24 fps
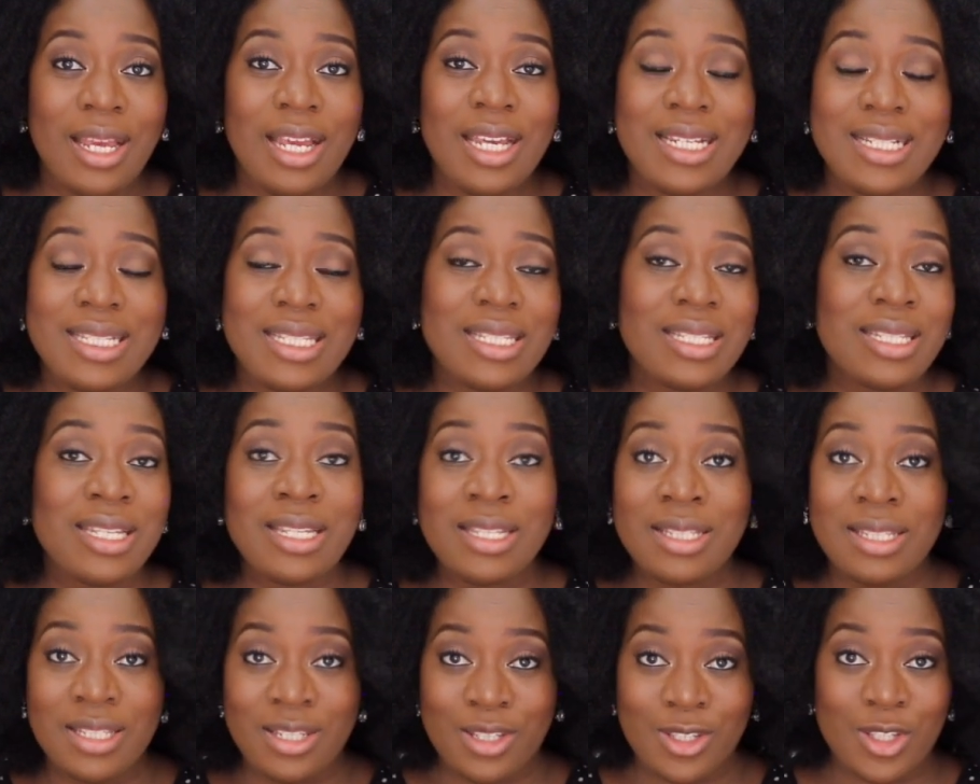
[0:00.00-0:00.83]
It's the
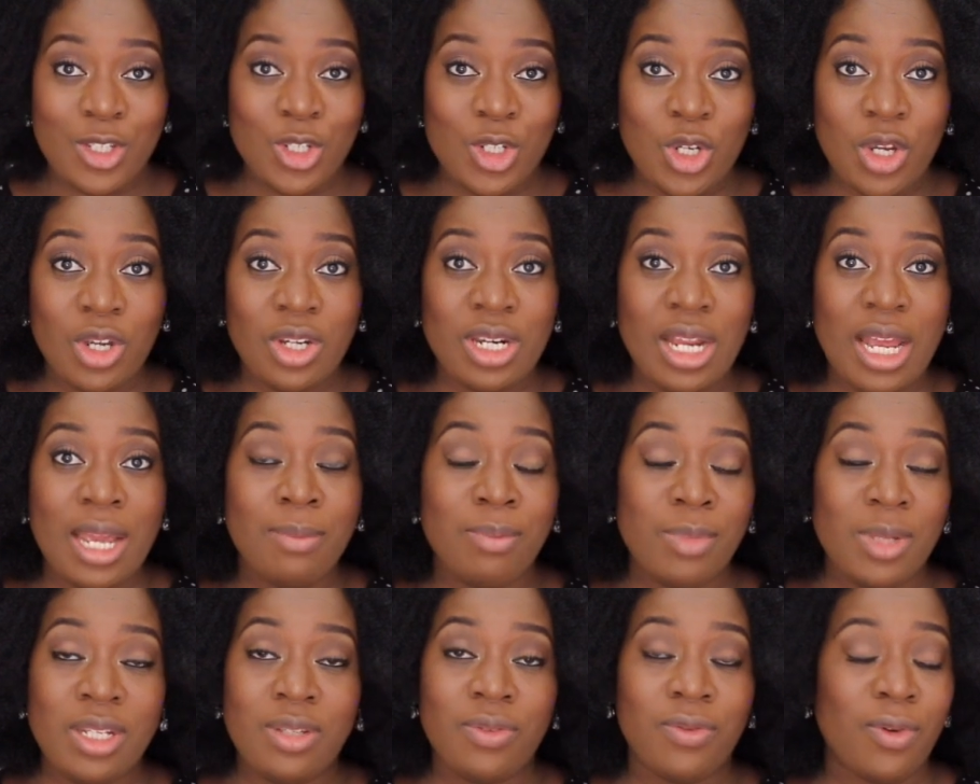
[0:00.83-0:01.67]
decision I
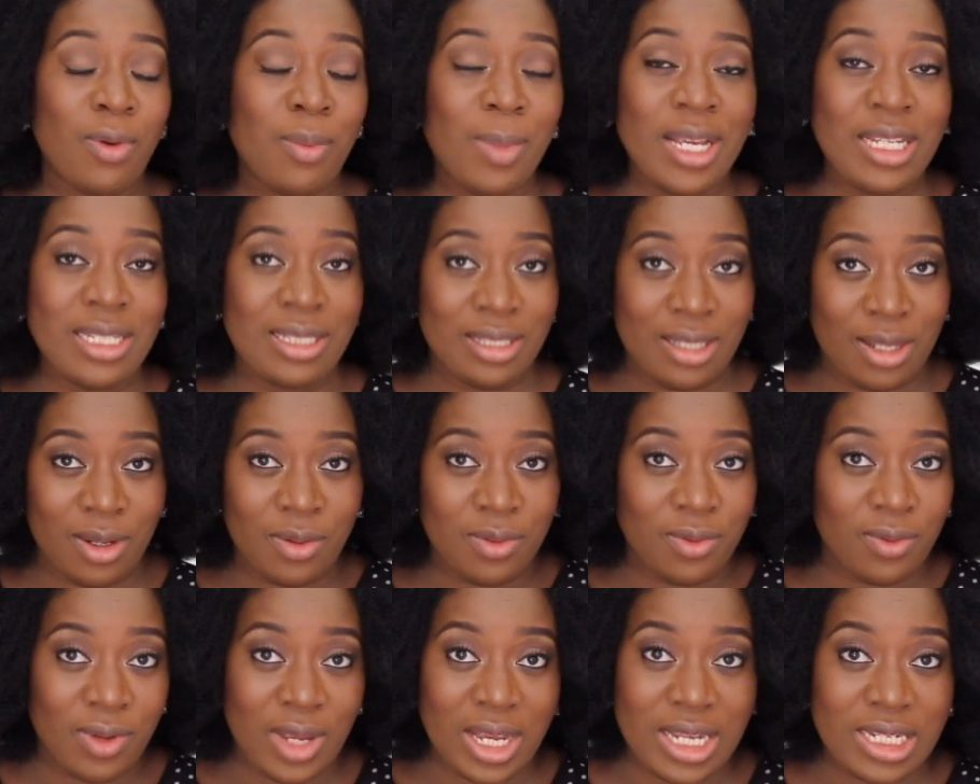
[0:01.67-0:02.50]
made for
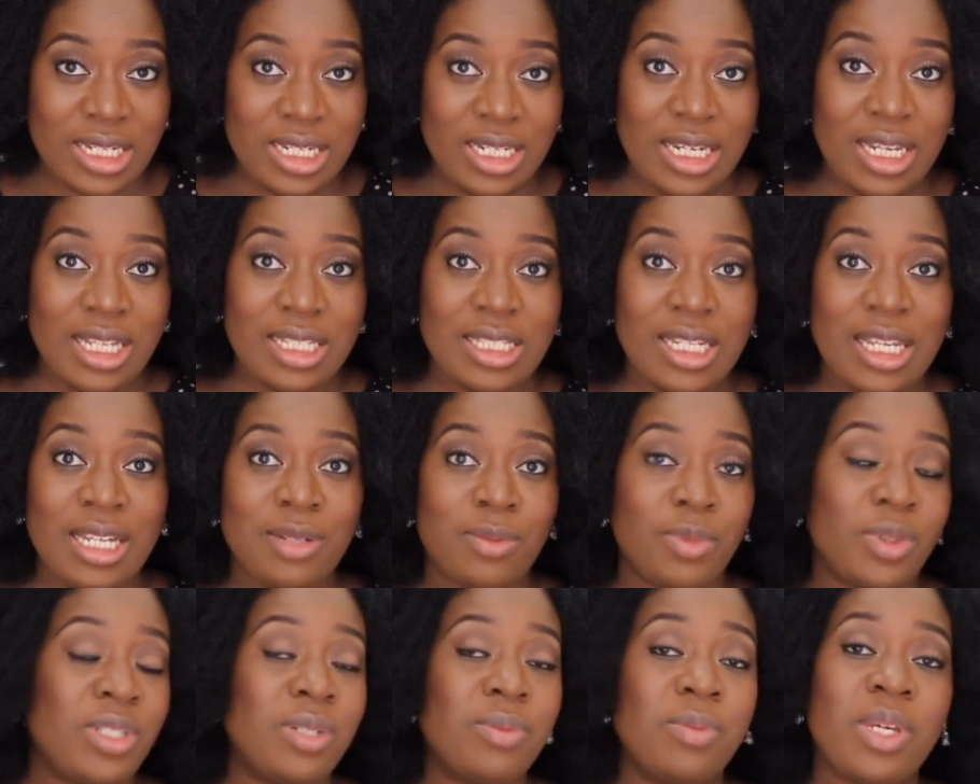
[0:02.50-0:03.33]
myself. I didn't let
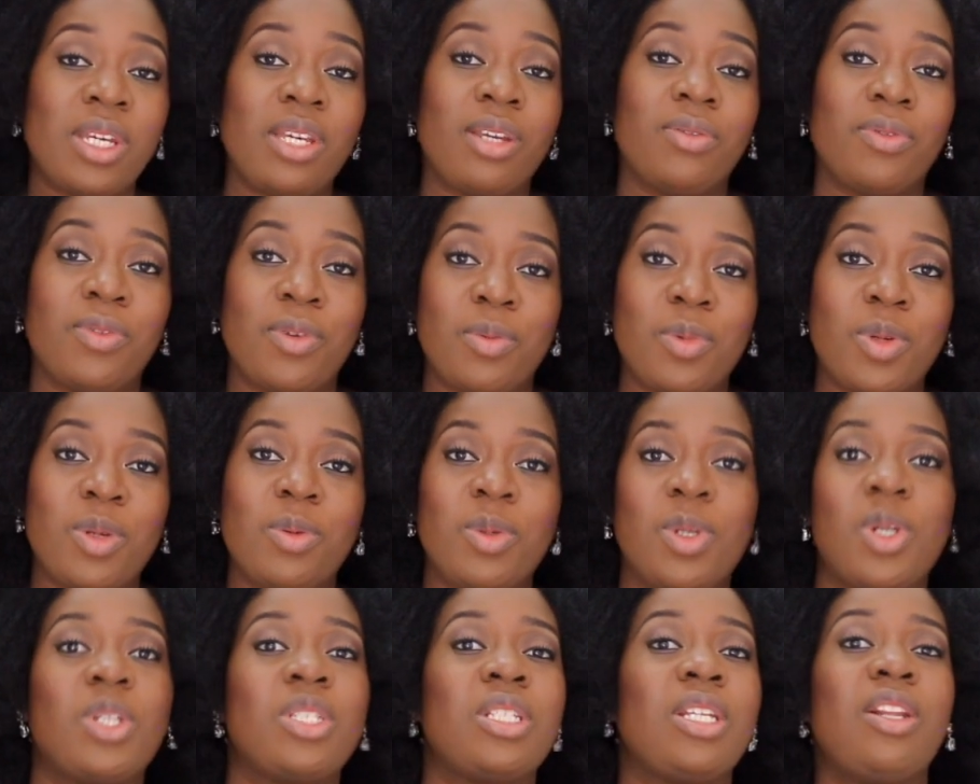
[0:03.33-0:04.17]
anybody make it for me
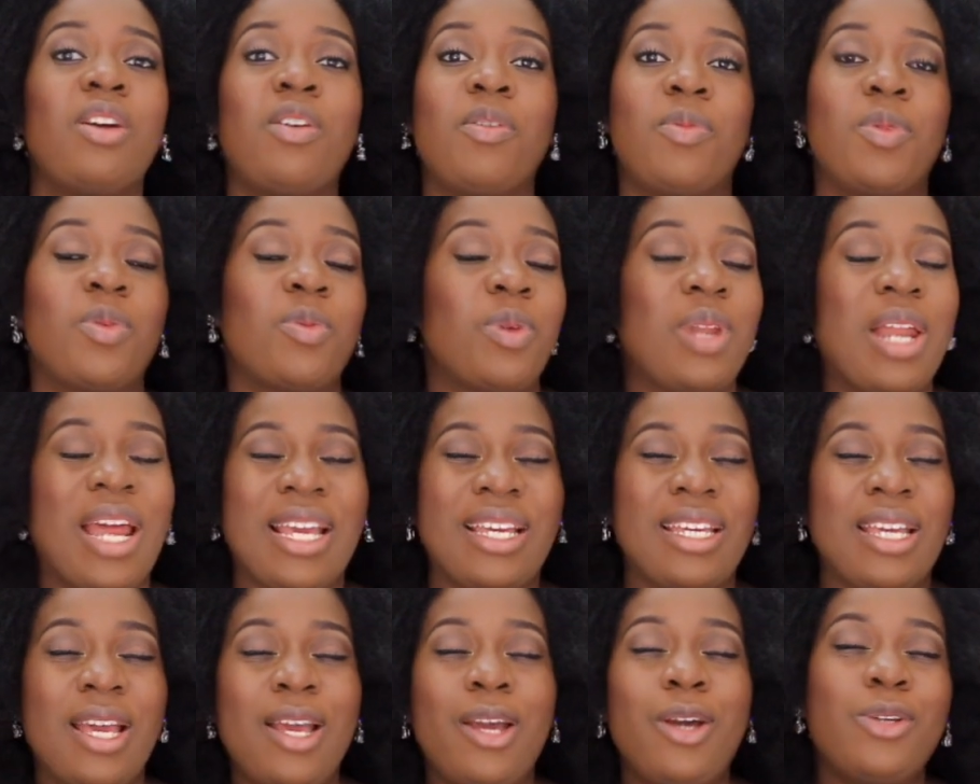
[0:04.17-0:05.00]
because a lot of people are
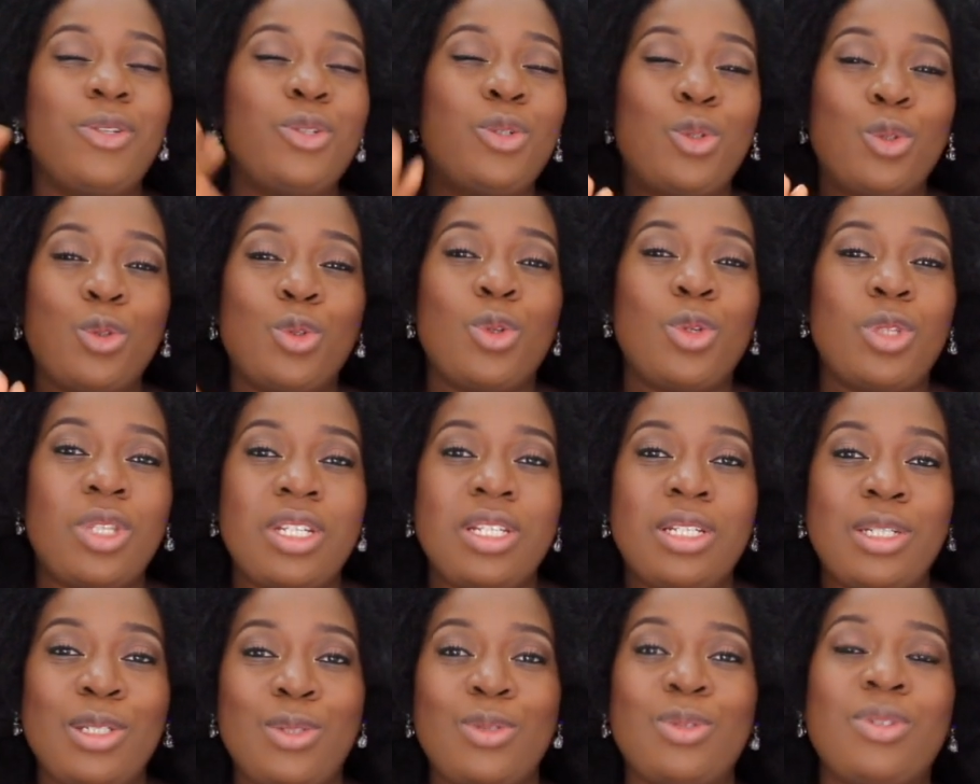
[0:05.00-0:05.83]
like, you should
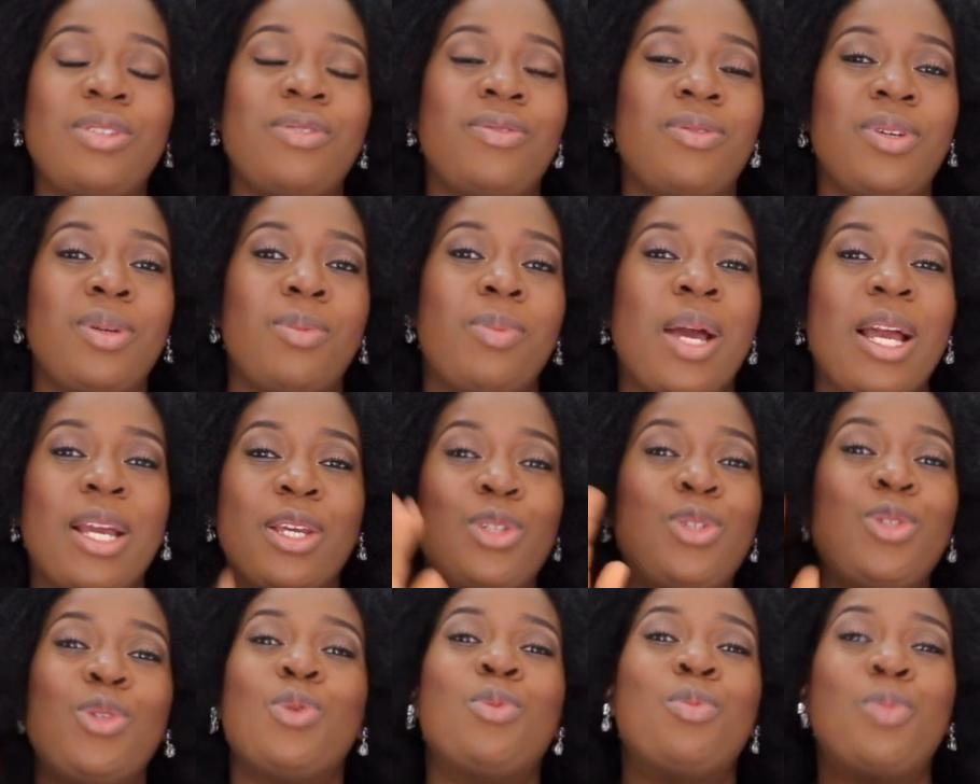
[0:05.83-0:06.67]
totally do the Vbac.
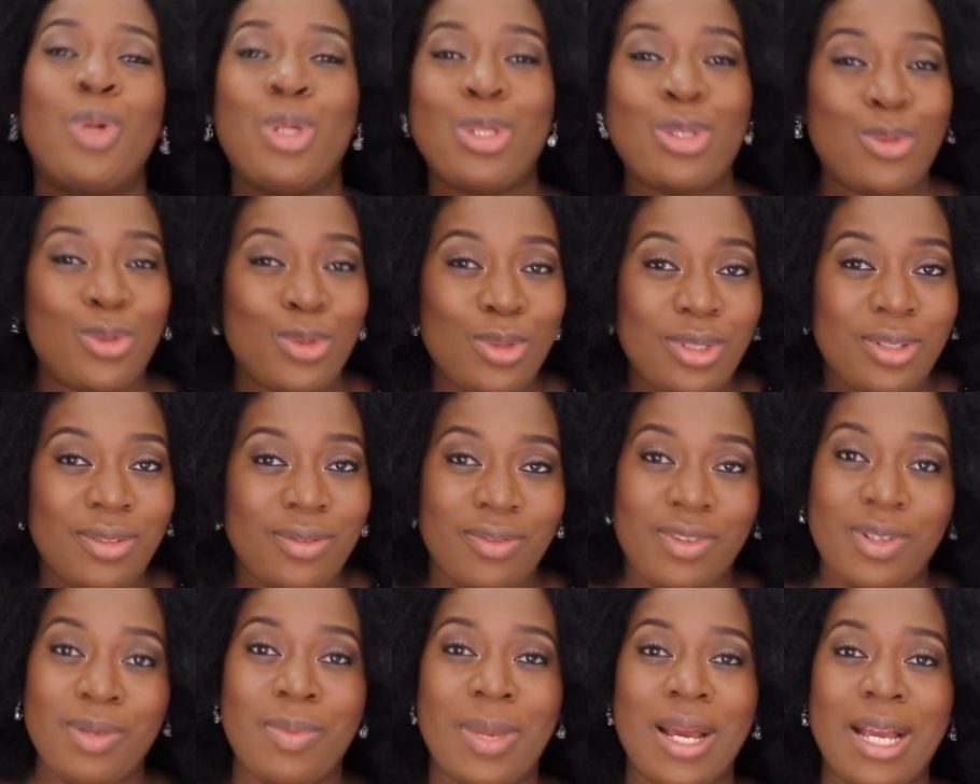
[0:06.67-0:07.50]
You must do the
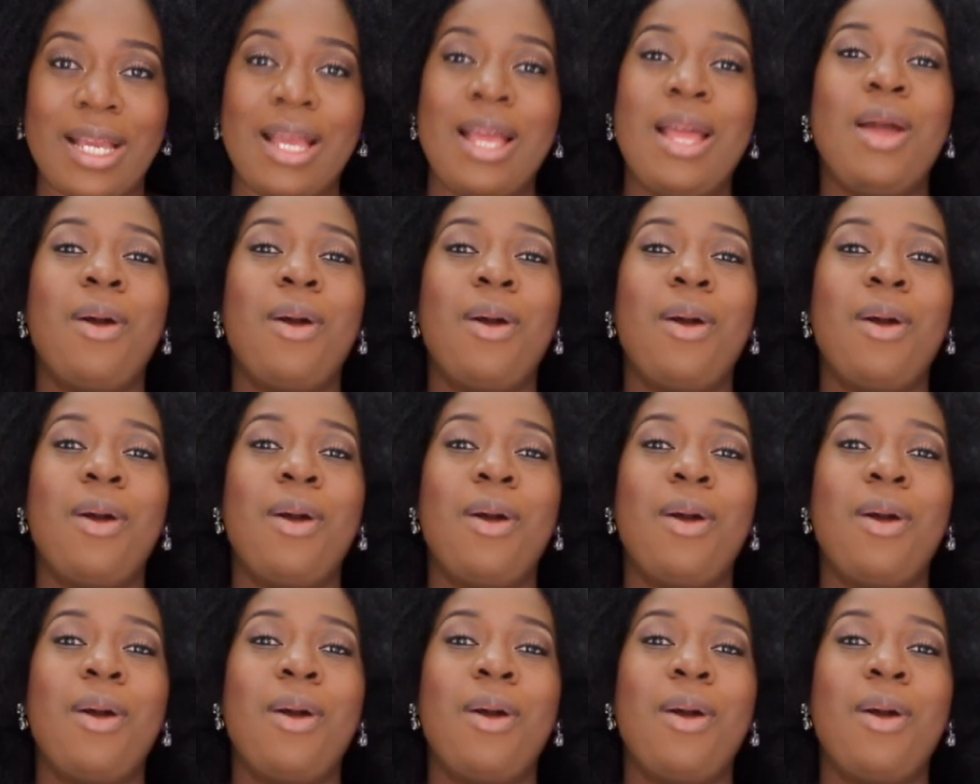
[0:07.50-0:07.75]
Vbac.